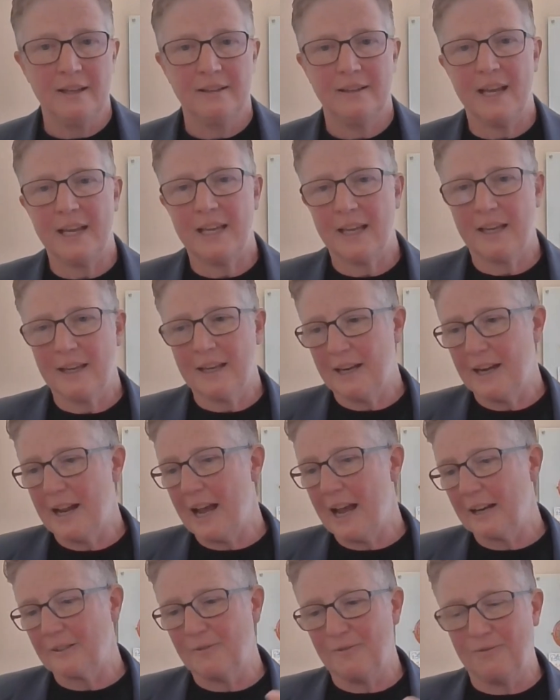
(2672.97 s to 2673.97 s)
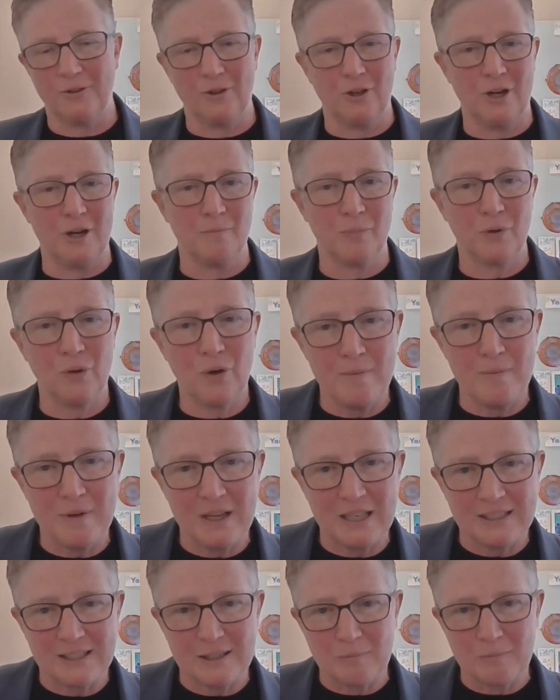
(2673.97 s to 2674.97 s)
They can connect for
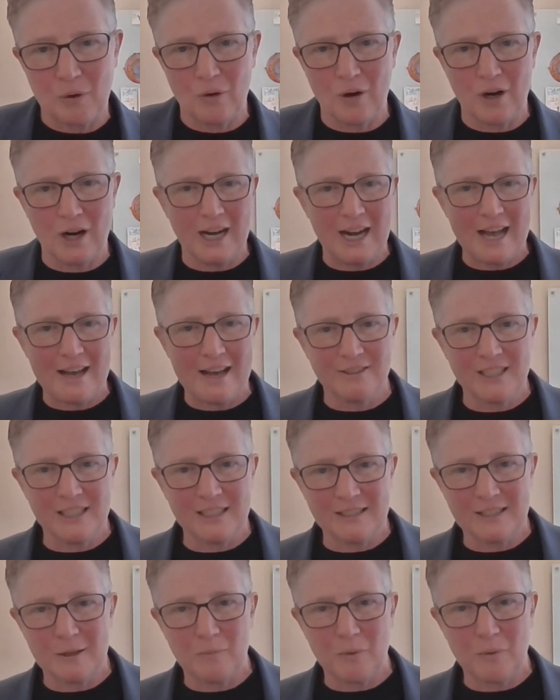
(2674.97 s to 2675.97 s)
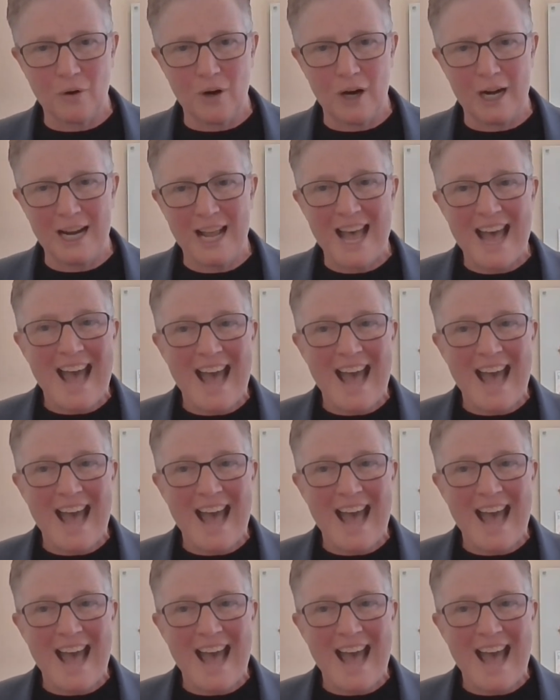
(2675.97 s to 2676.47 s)
employment support, housing support,